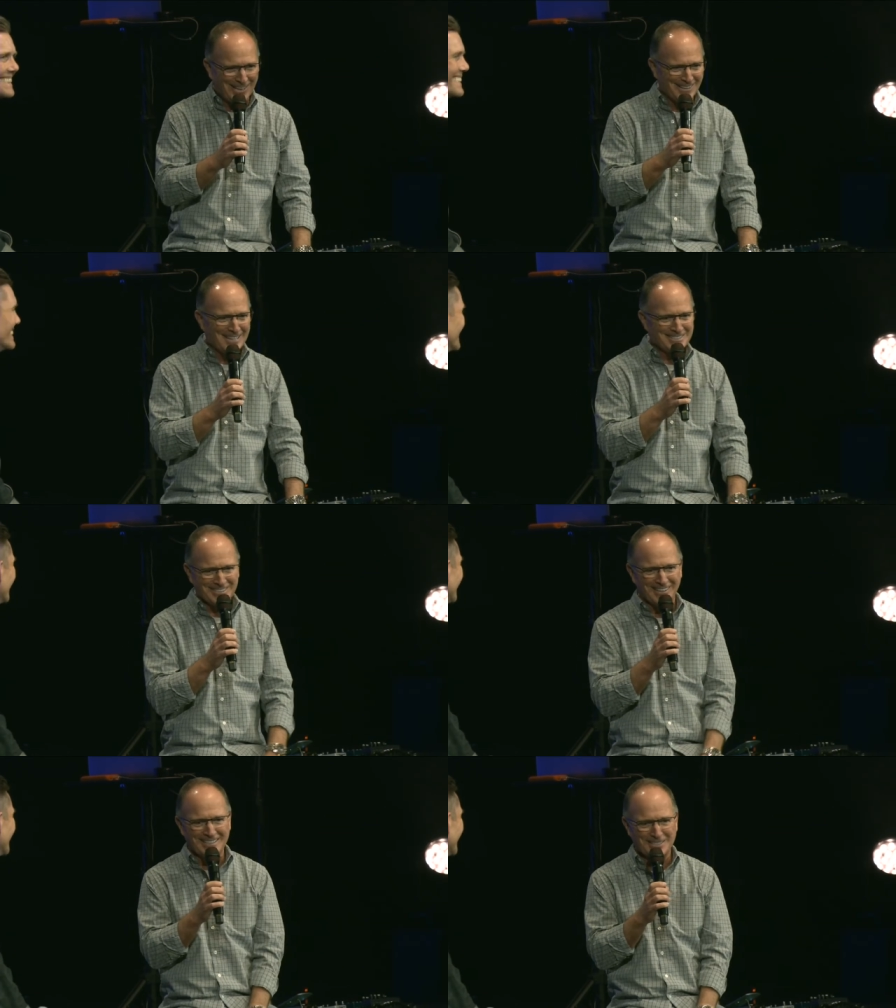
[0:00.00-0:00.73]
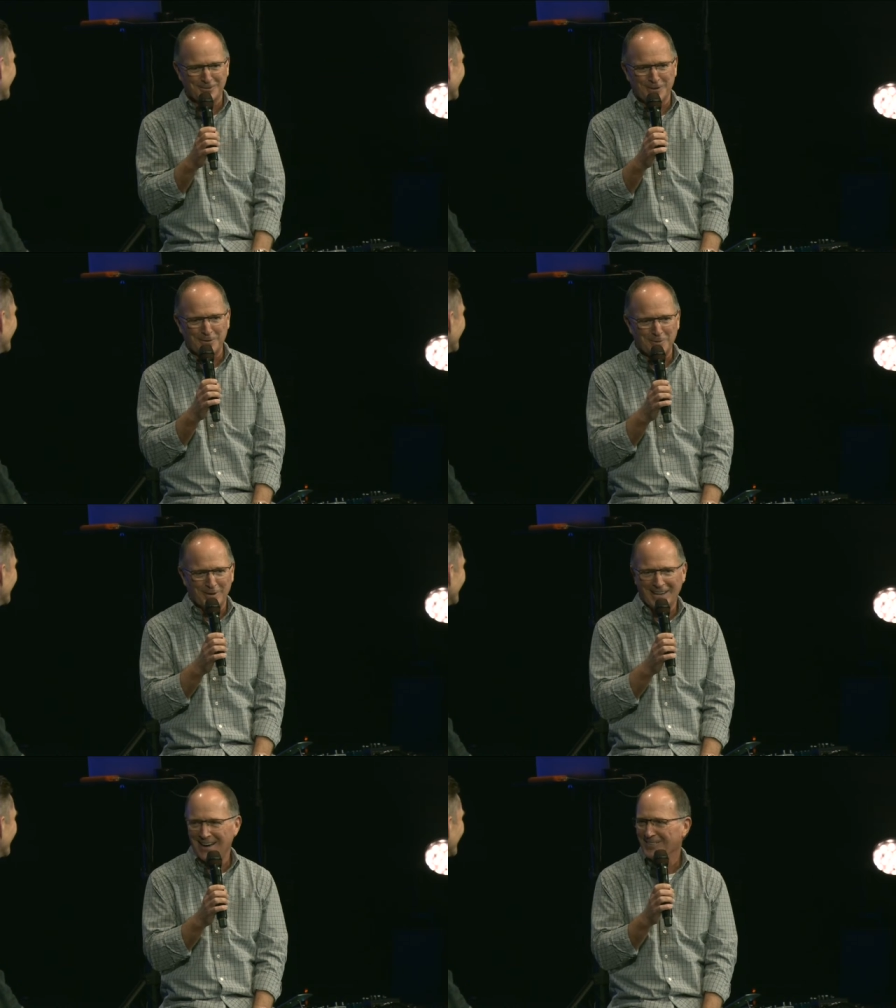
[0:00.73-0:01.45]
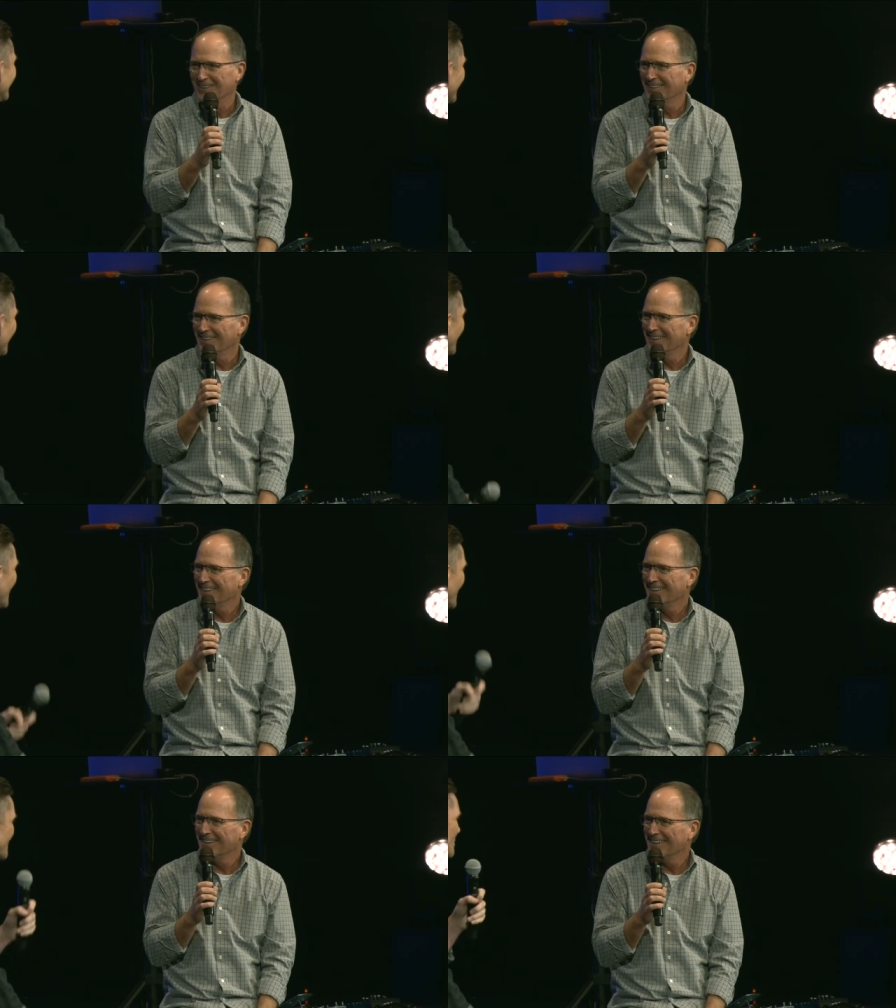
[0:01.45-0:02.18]
lots and lots of fun we've been having.
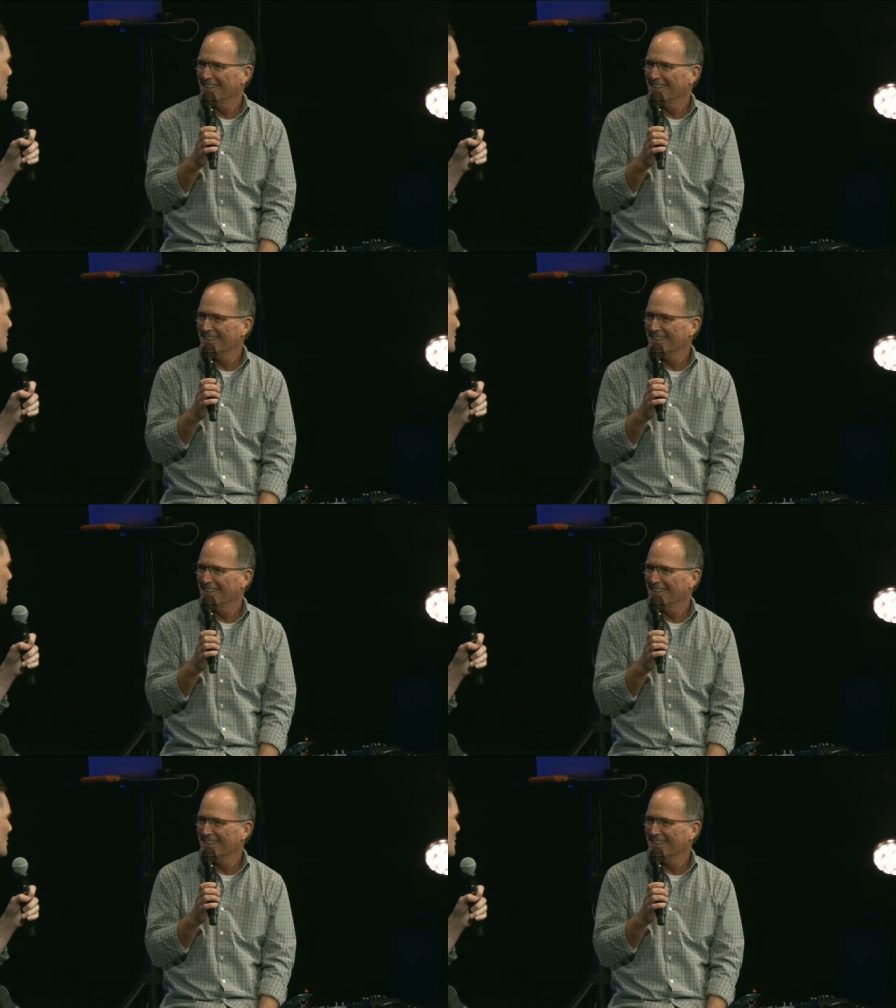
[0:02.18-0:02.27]
Awesome.